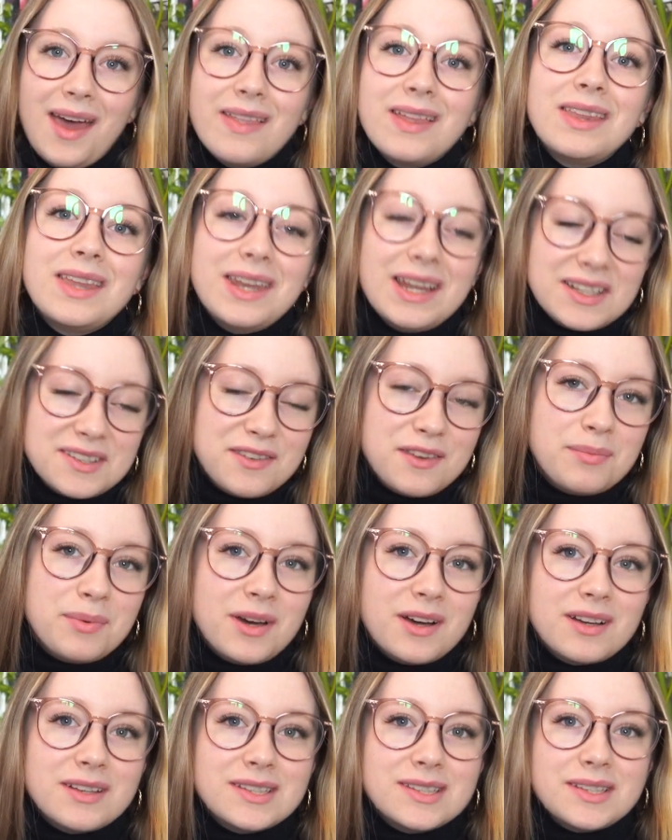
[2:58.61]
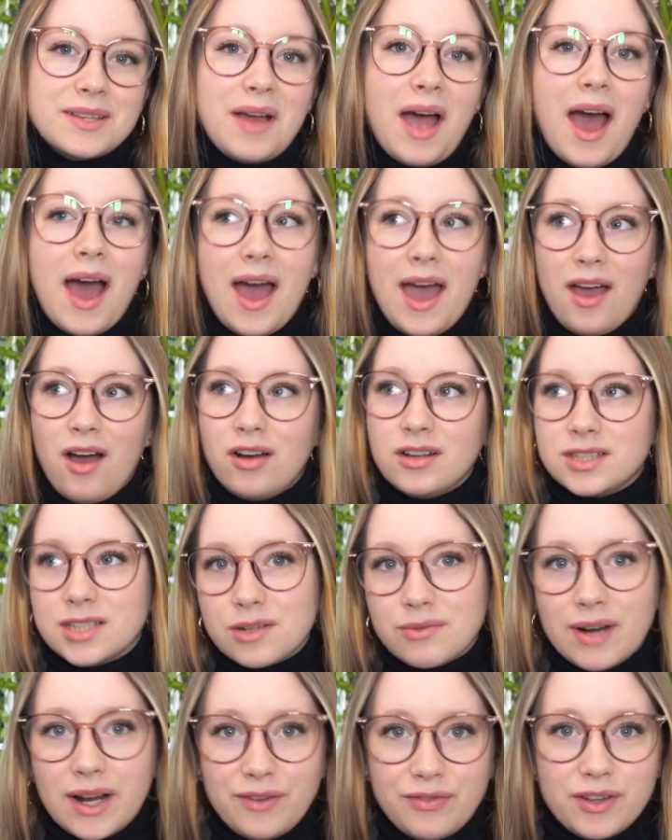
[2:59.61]
And then the next few books I
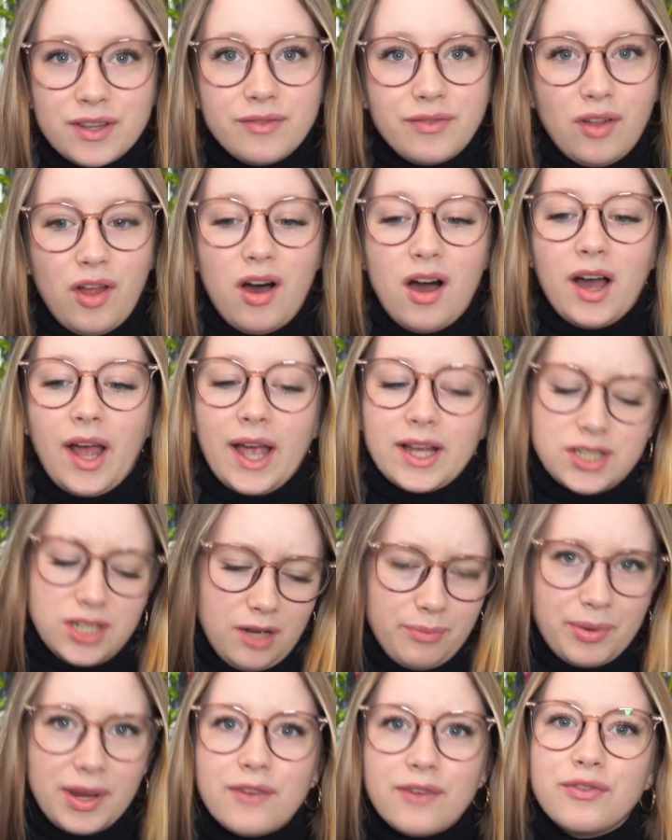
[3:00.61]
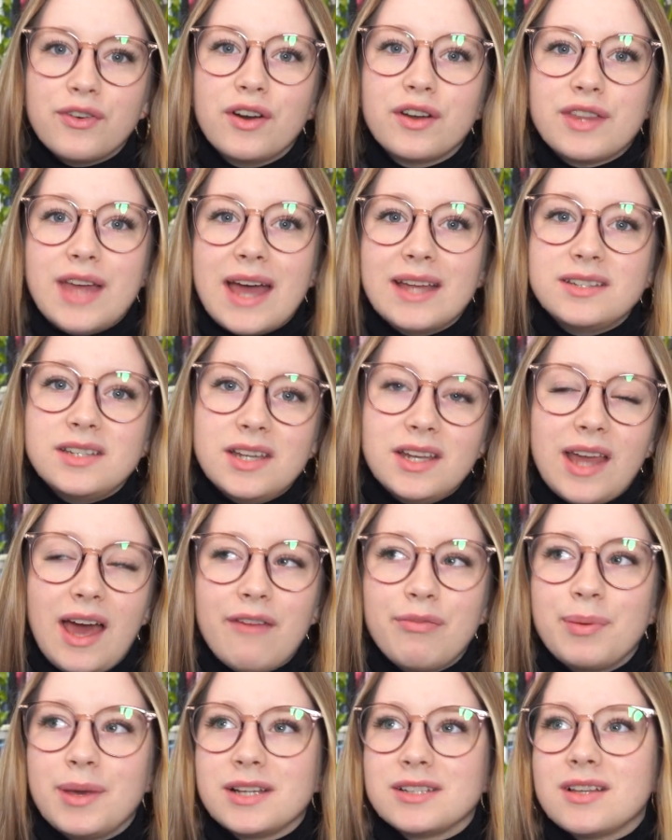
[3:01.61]
also read for the vlog. I took a for that
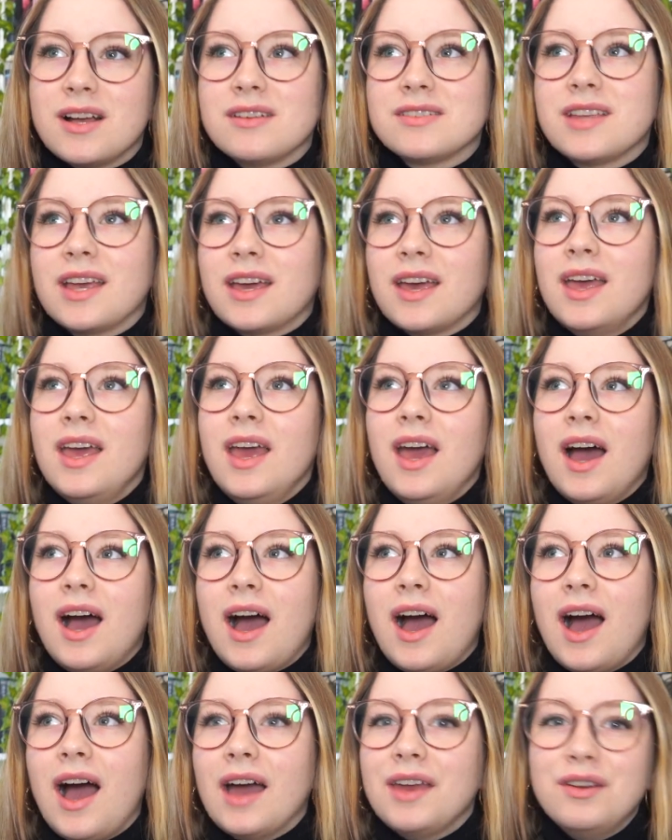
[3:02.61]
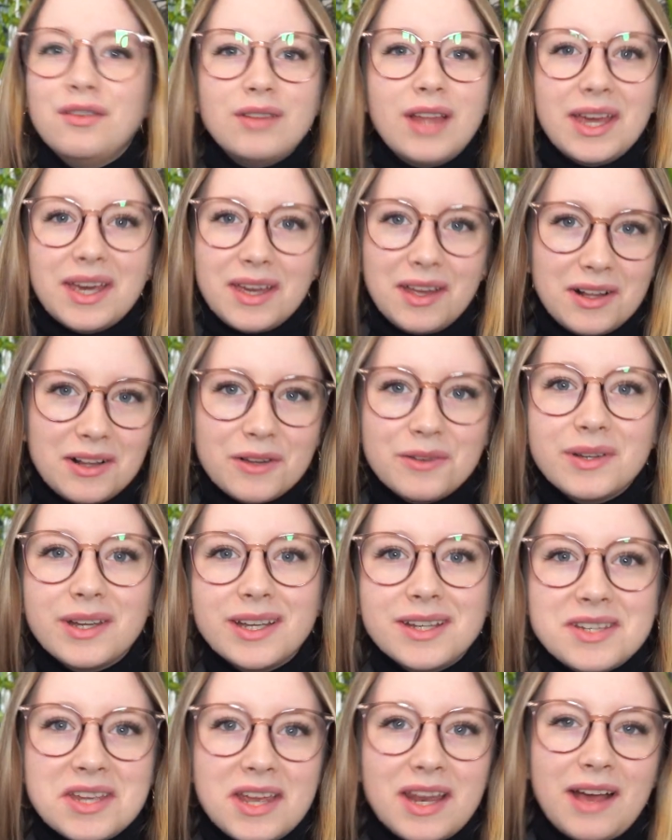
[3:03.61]
DNF because I was like I don't like
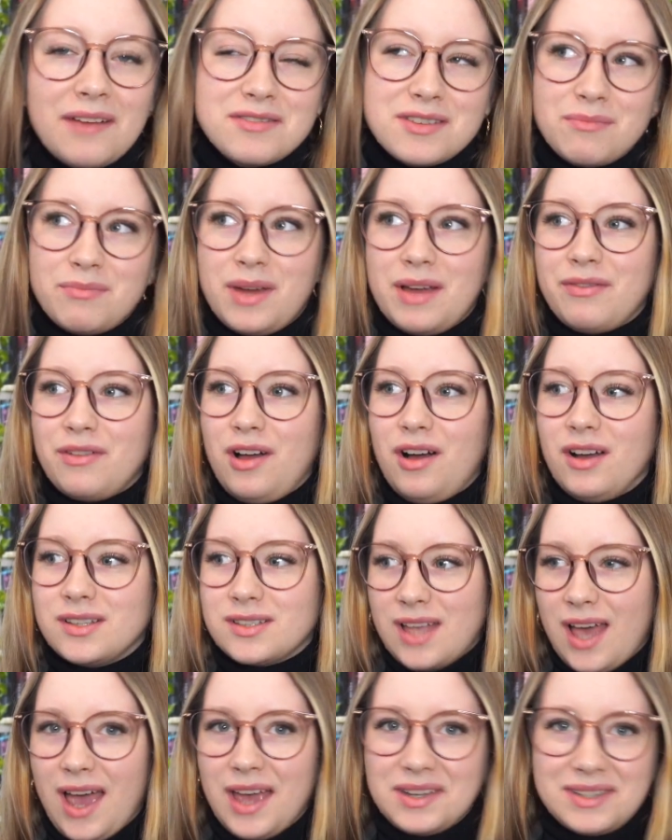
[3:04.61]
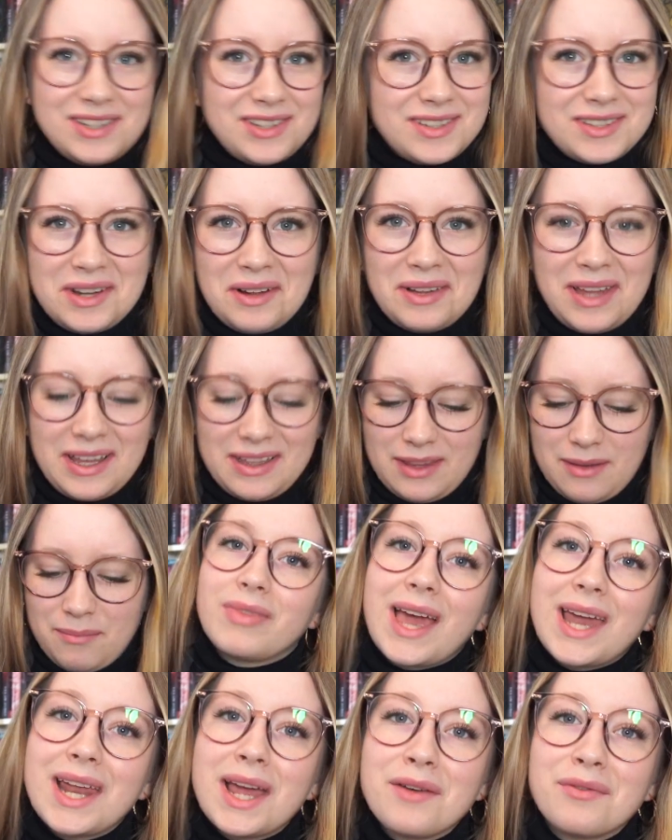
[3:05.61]
including DNFs in my vlogs. I just don't like them.
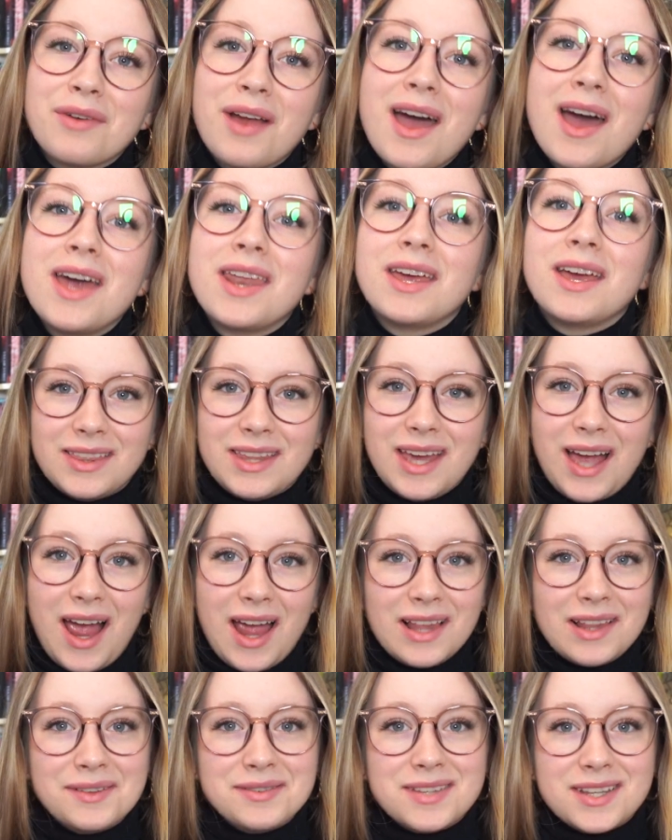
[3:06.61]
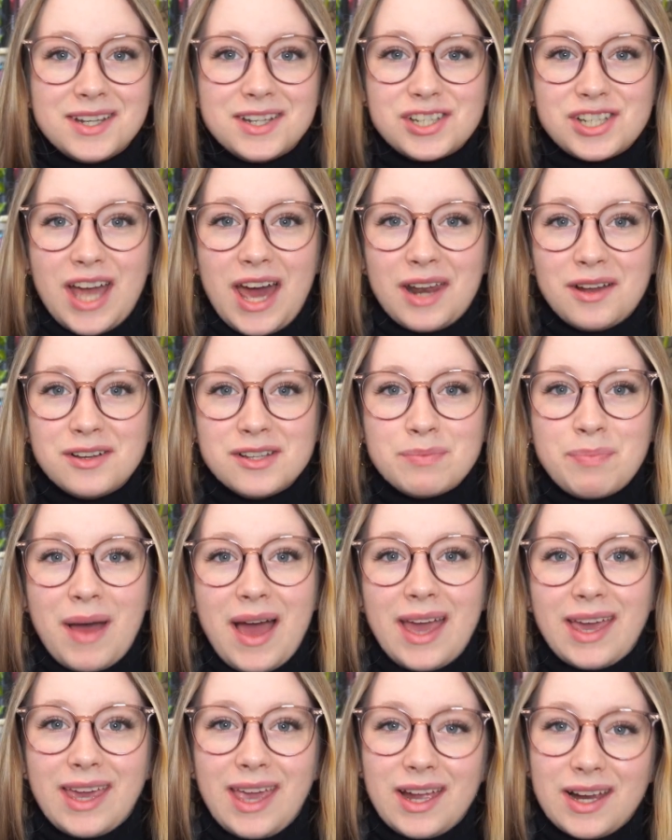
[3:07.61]
Then I read The Isle of Sin and Shadows
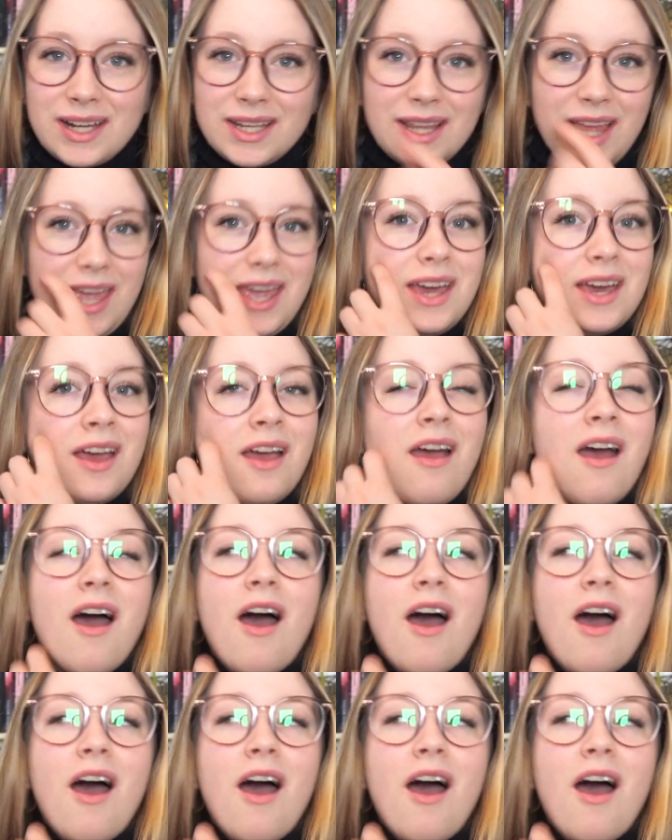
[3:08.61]
by Keri Lake.